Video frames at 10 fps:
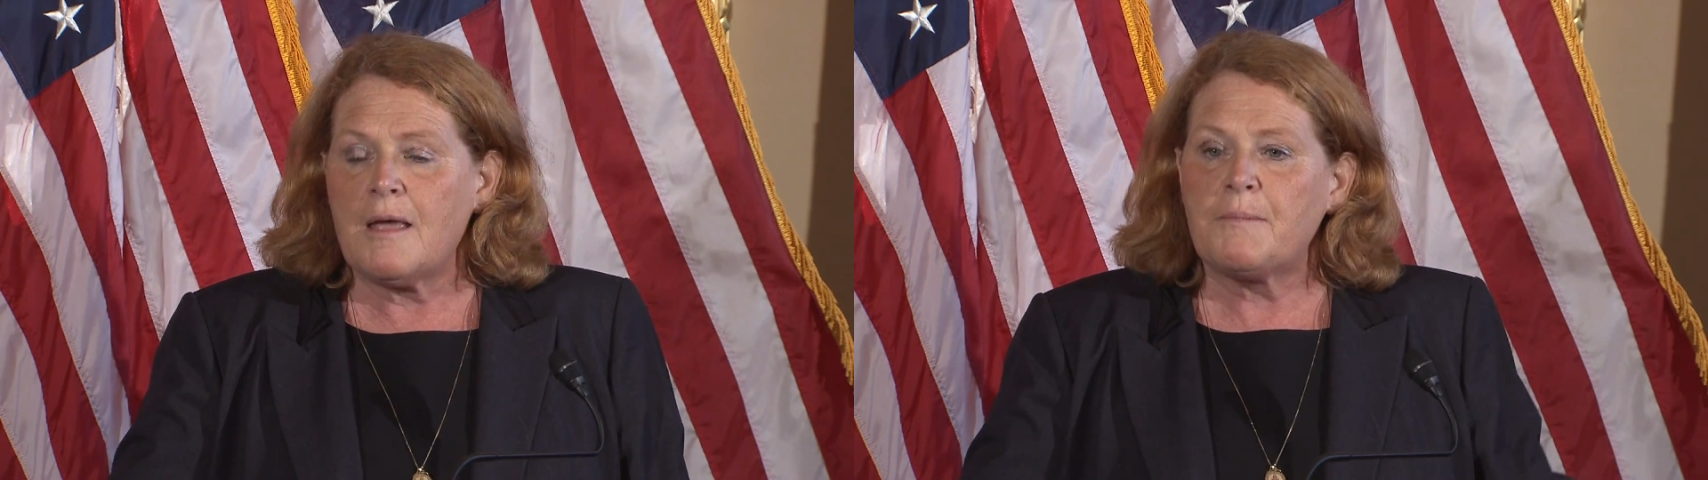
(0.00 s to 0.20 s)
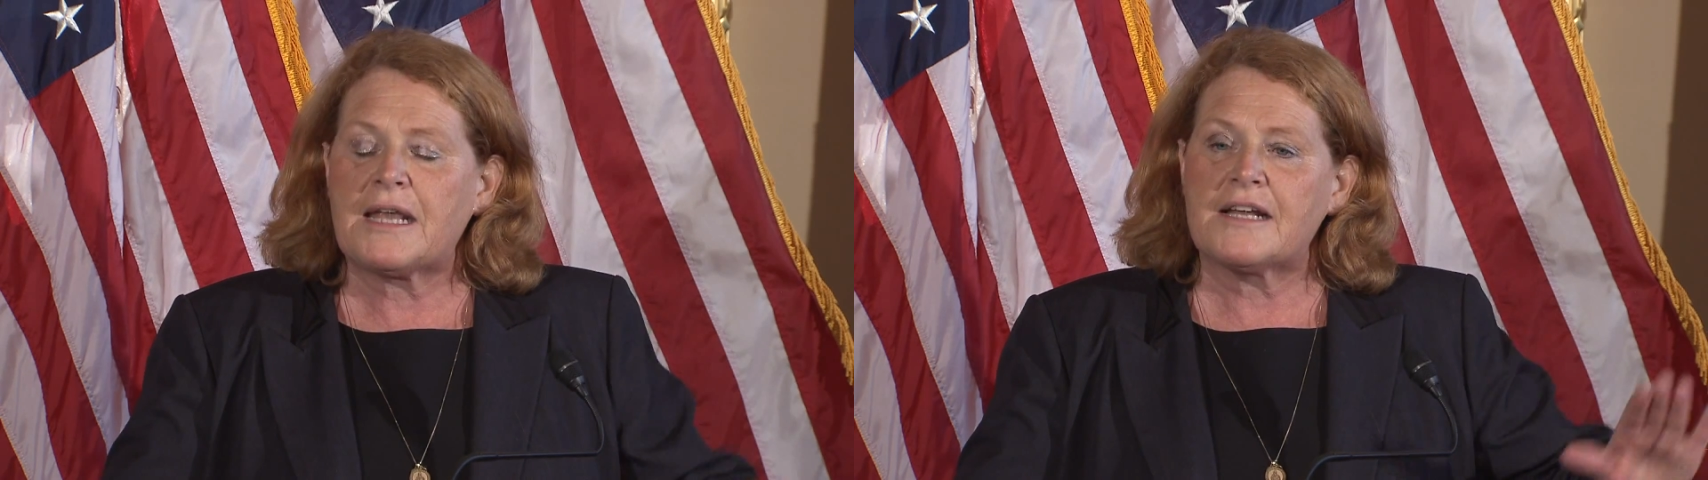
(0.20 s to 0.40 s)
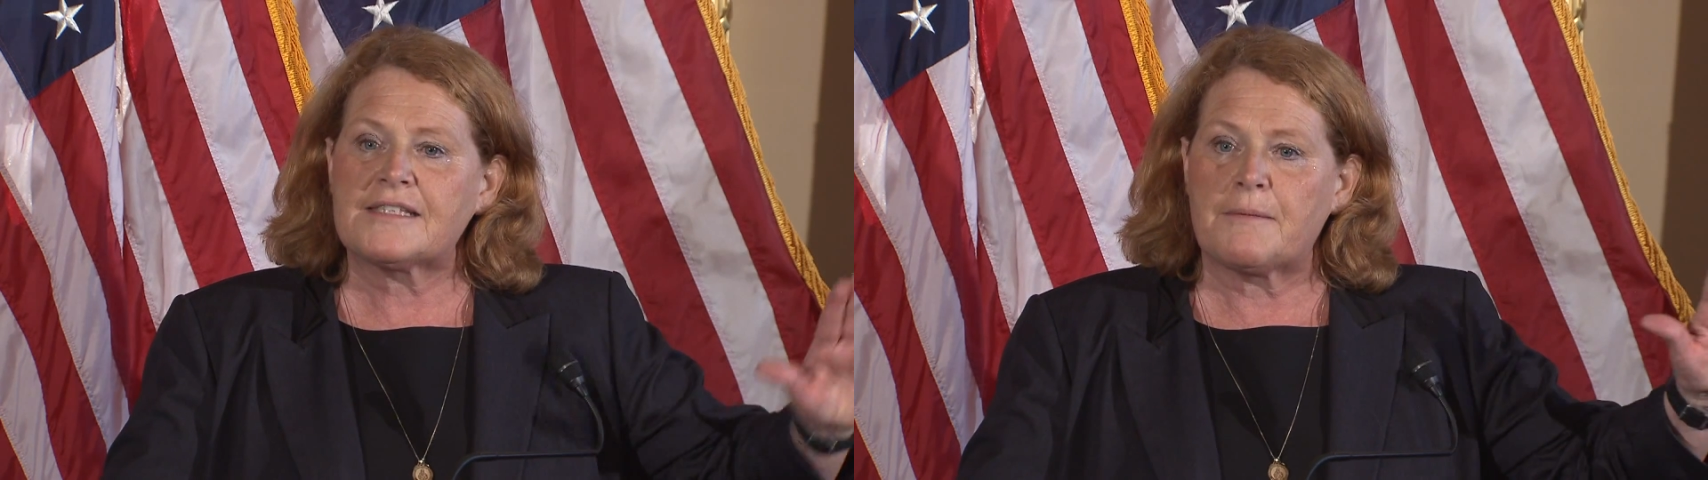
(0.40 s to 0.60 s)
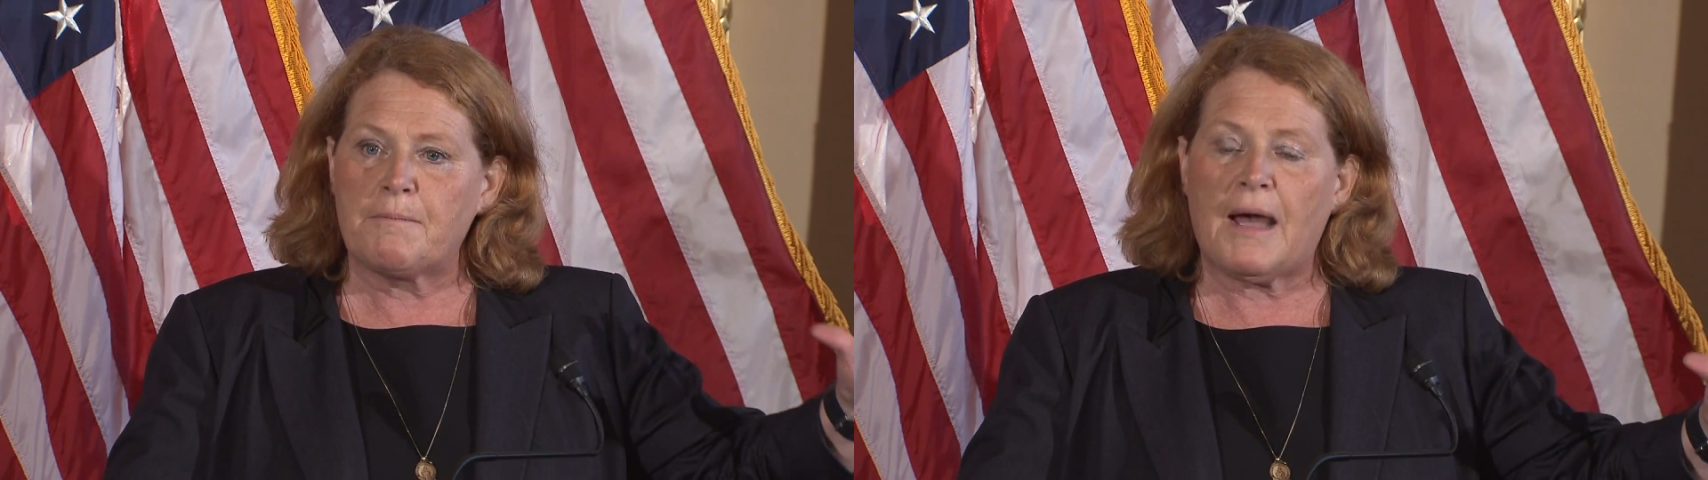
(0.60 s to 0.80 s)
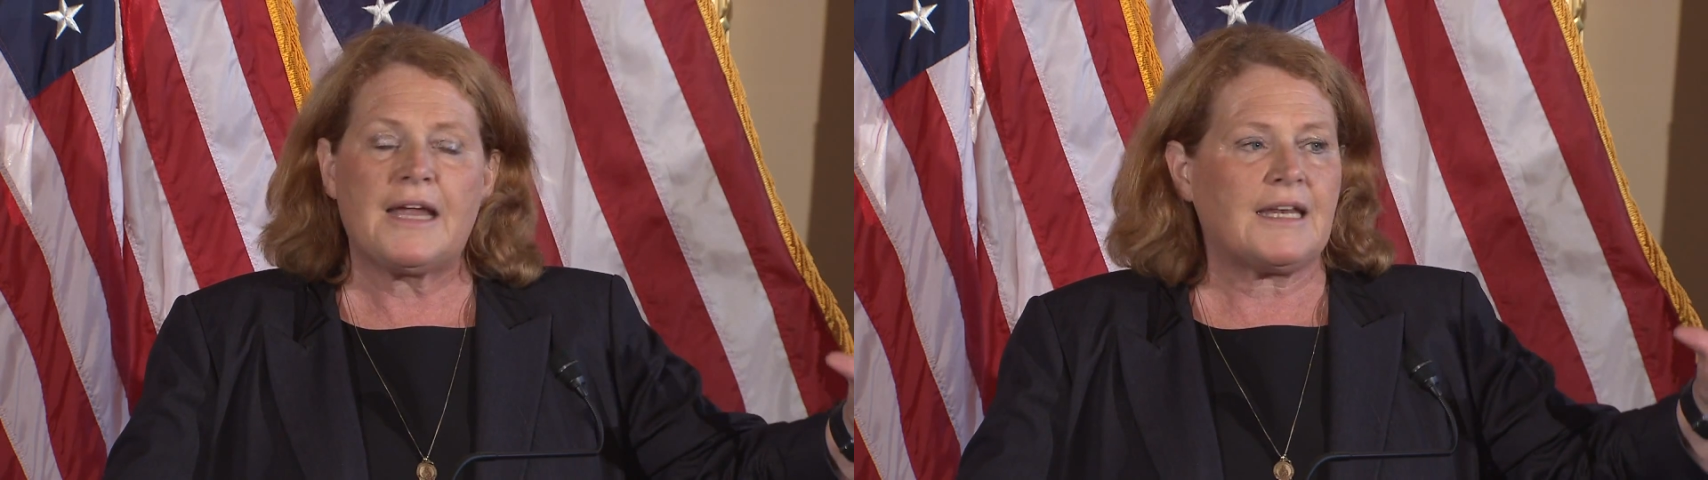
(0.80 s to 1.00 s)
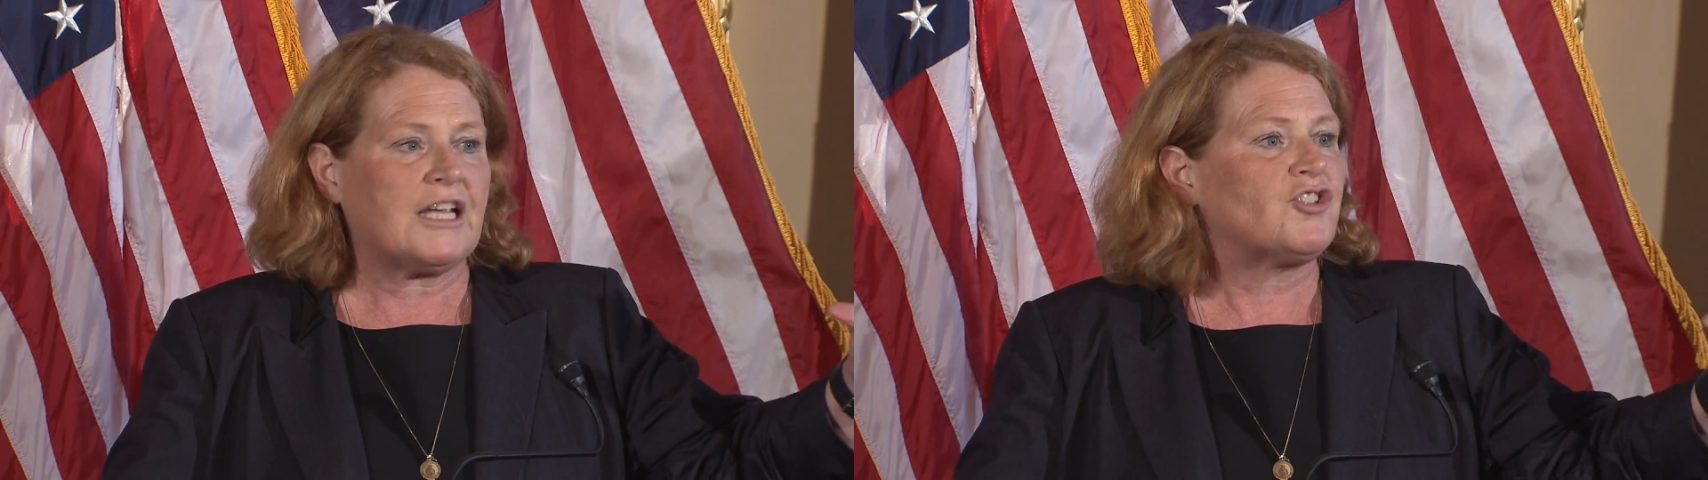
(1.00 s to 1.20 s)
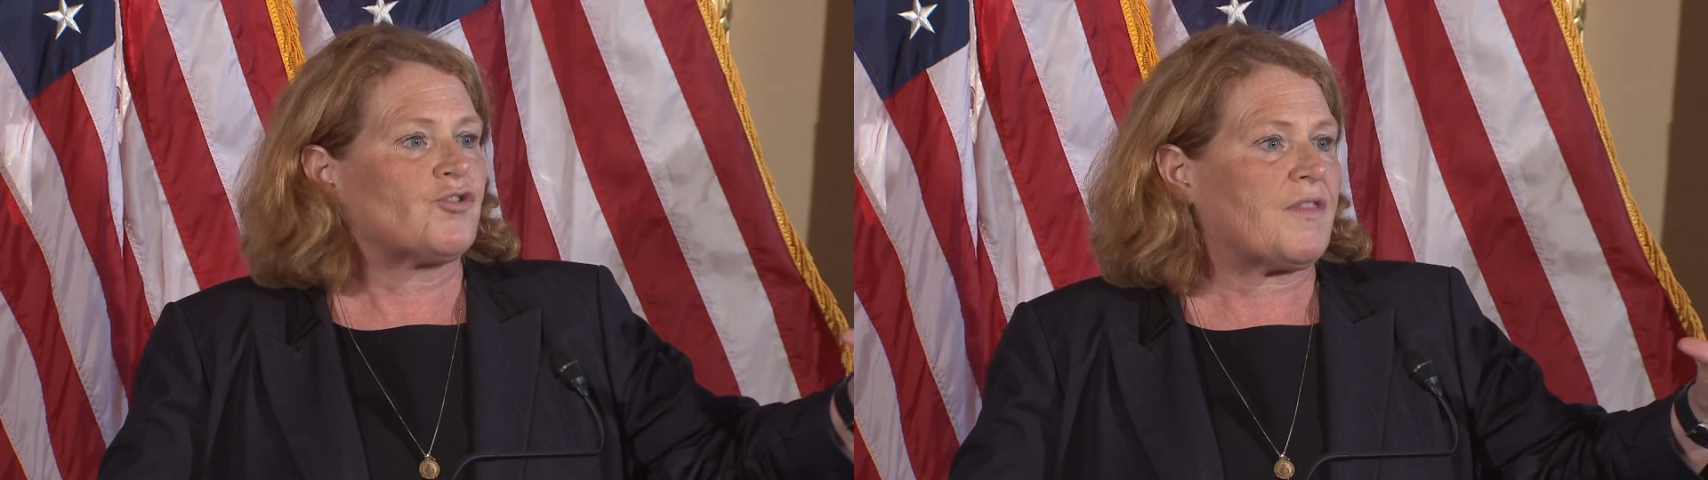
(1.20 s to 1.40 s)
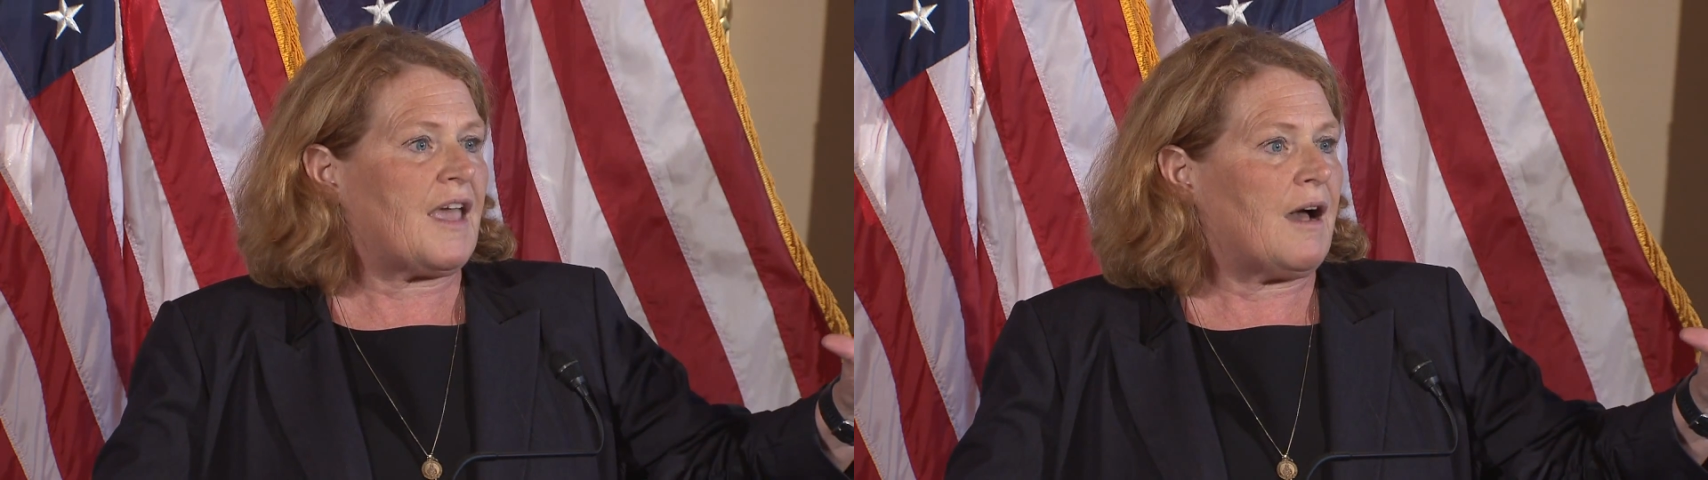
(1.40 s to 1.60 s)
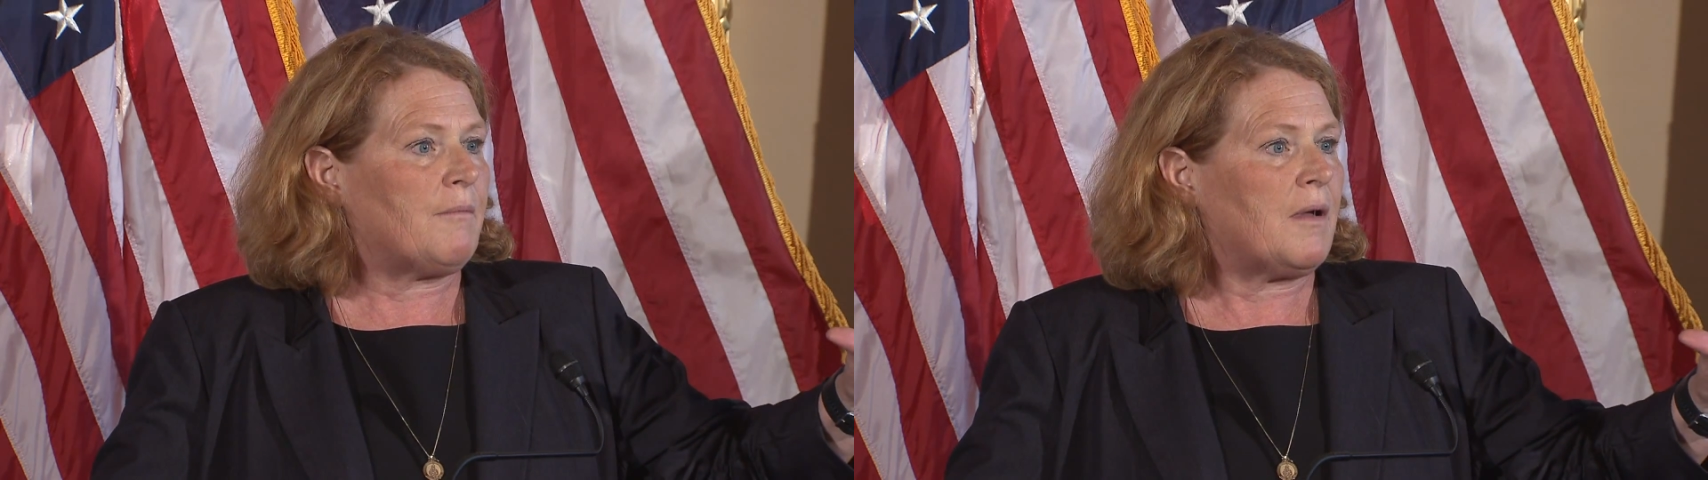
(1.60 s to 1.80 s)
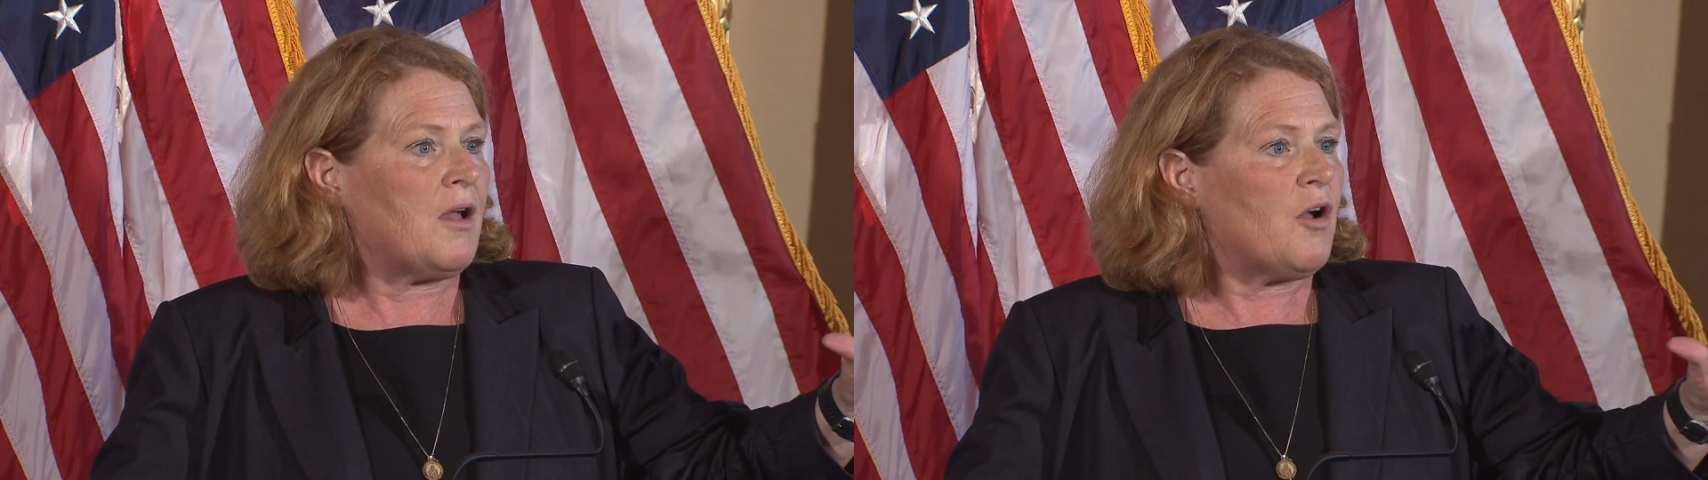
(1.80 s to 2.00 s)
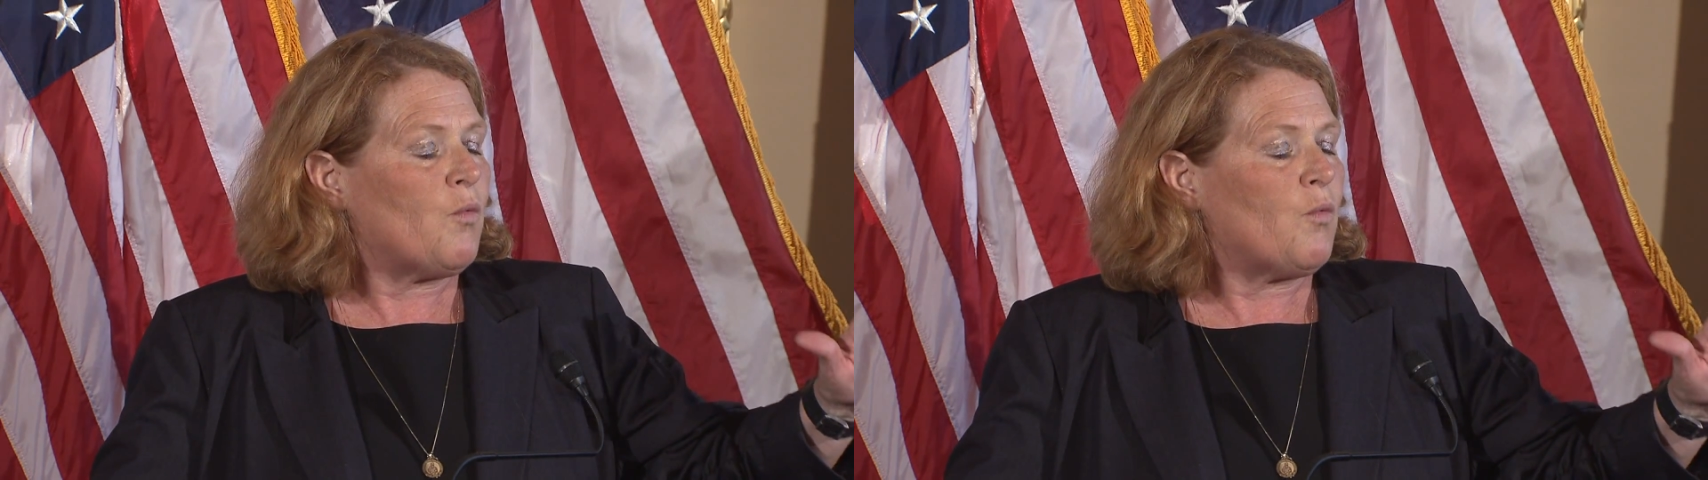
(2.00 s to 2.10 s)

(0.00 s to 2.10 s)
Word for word: because it might injure them